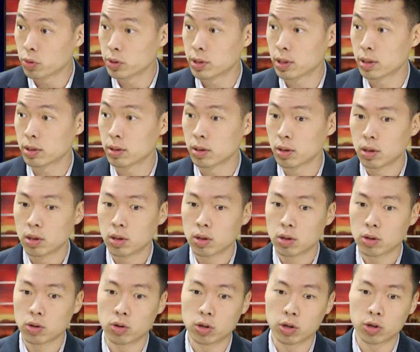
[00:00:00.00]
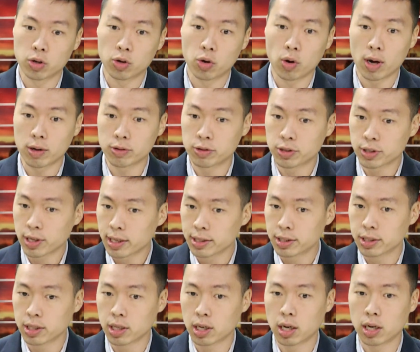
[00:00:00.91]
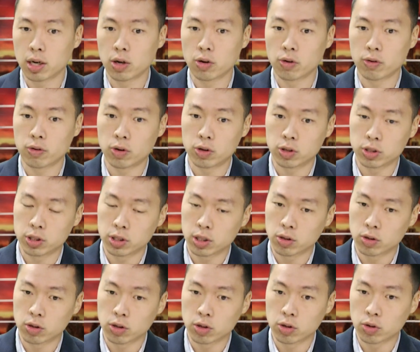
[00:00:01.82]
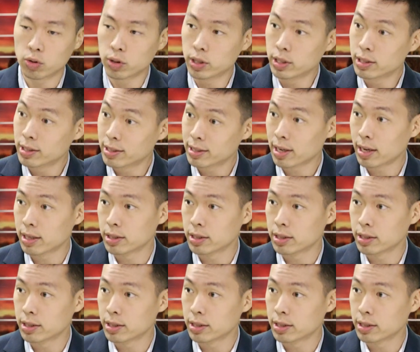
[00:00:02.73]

Is it going to grow outside Jakarta, or is it going to grow inside